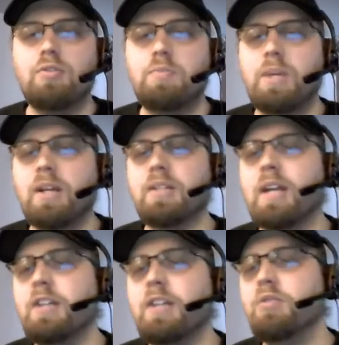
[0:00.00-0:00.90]

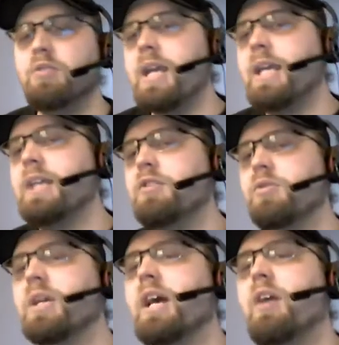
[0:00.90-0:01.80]
and I
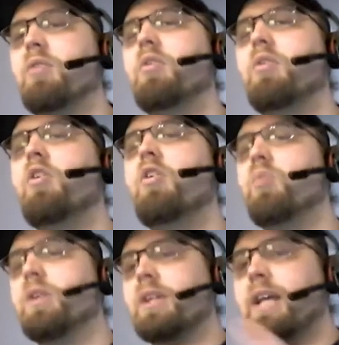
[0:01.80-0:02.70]
adjust my
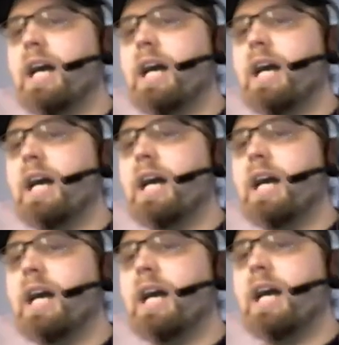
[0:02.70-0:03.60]
deck builds
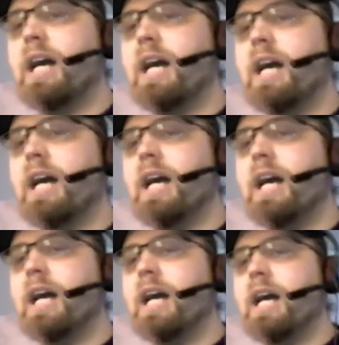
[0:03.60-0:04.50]
accordingly.
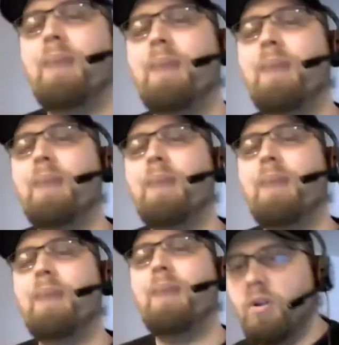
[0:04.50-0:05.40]
So
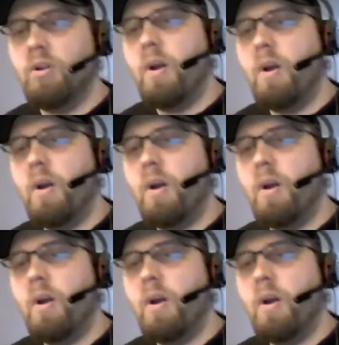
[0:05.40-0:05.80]
that's